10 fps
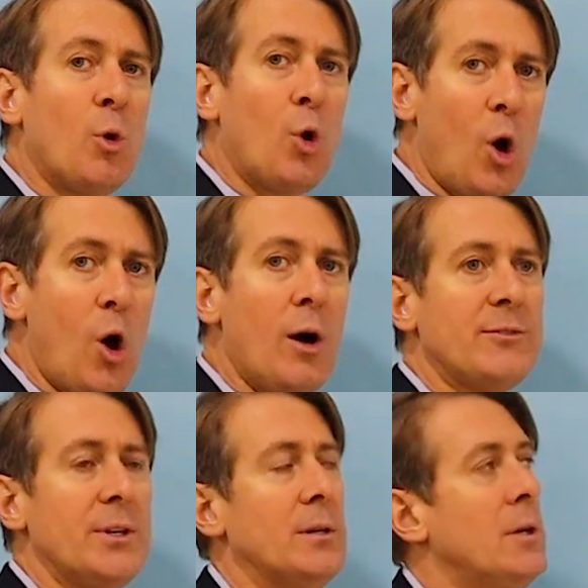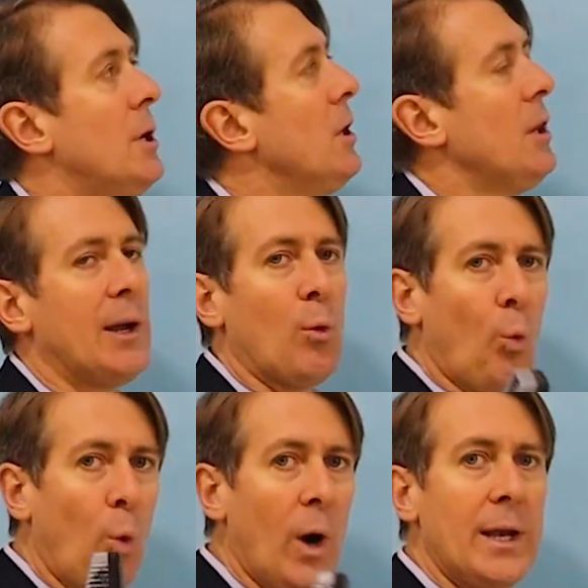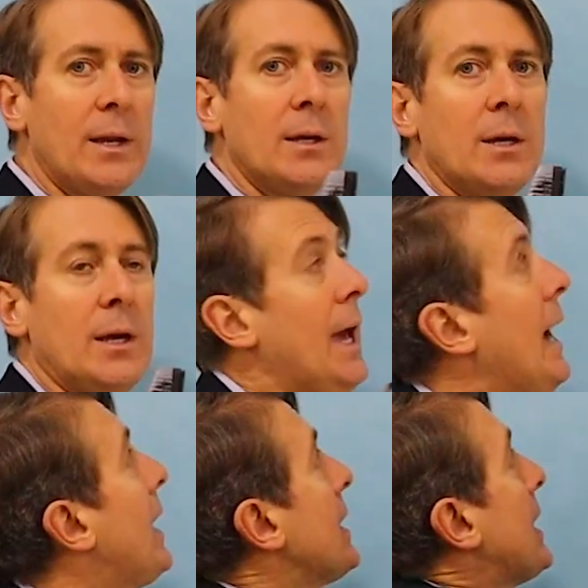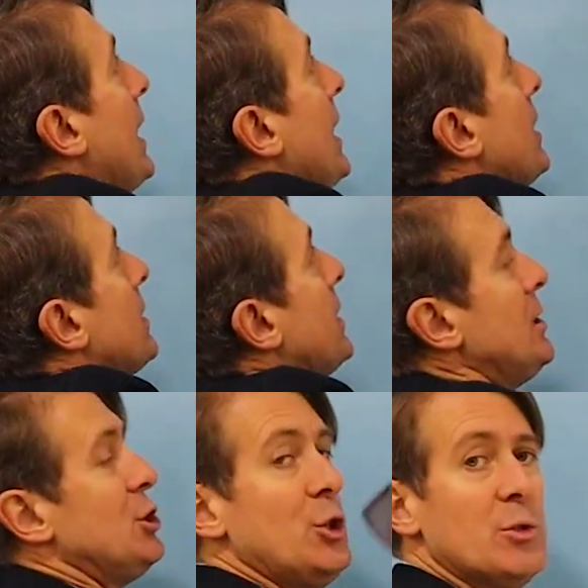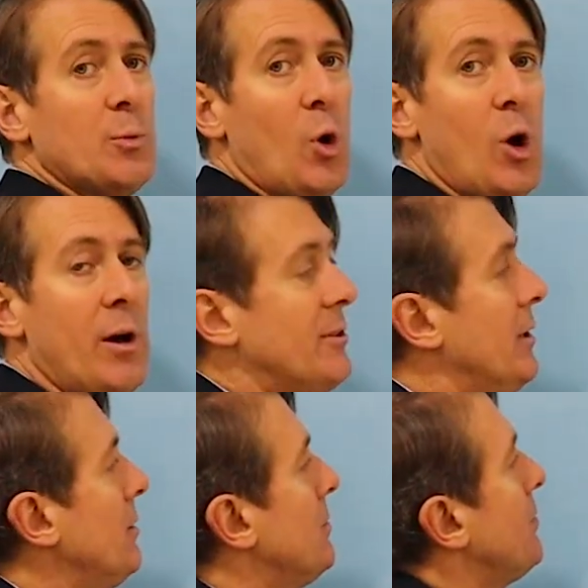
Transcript: more often. Like what harakeh is used more often.